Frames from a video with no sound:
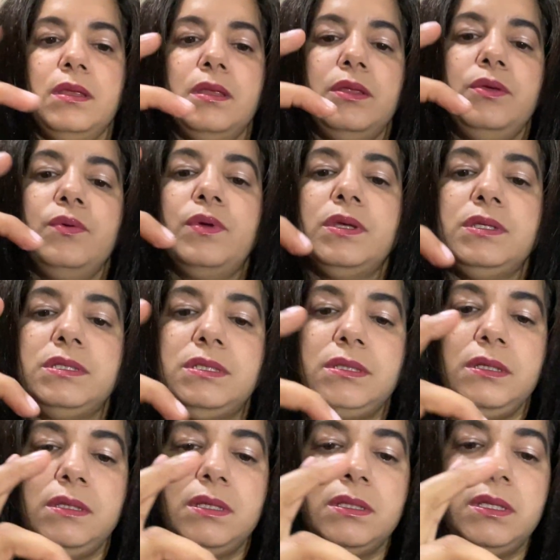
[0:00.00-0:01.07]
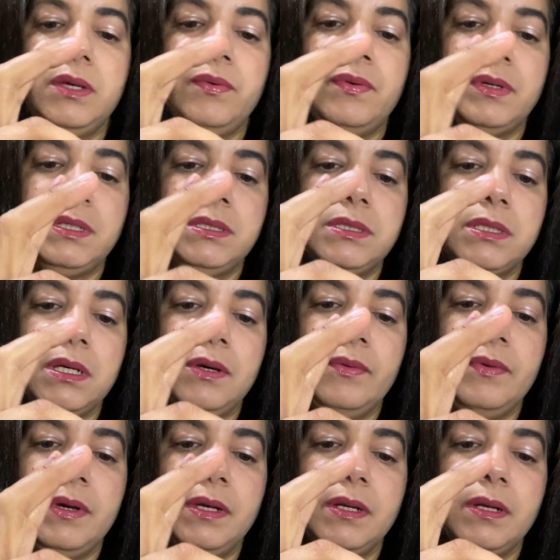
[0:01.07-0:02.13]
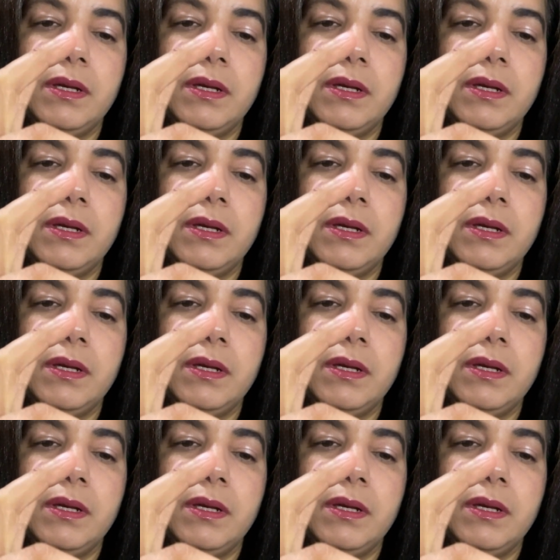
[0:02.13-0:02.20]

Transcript: you can see the difference of it.